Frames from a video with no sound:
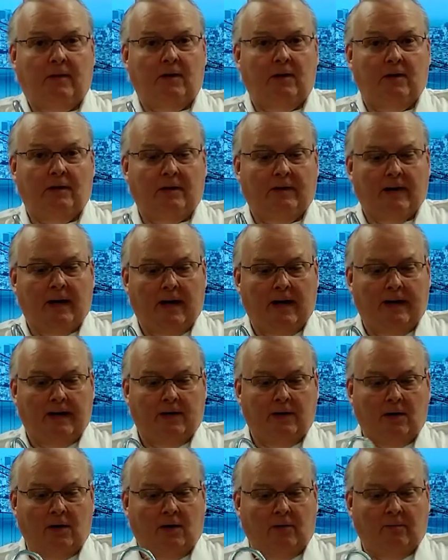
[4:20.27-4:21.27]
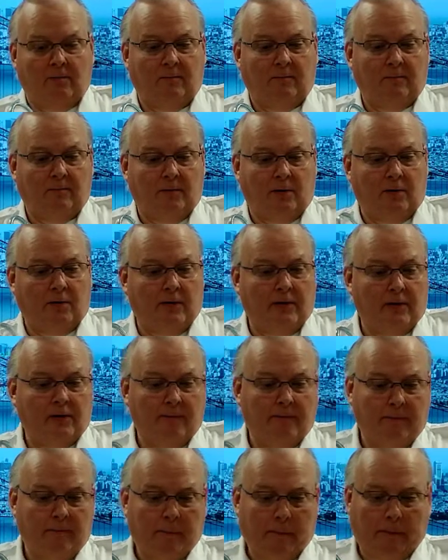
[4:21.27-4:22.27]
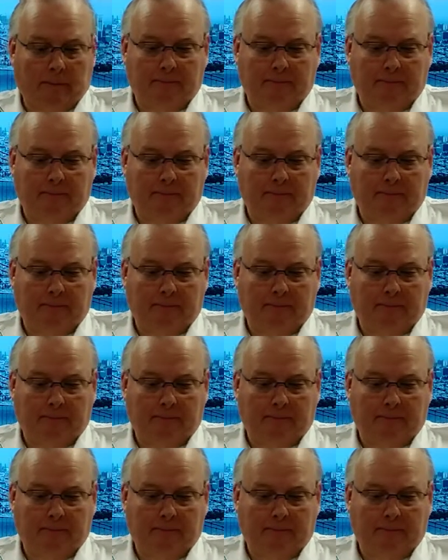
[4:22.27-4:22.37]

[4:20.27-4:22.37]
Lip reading: Just as I had shown earlier.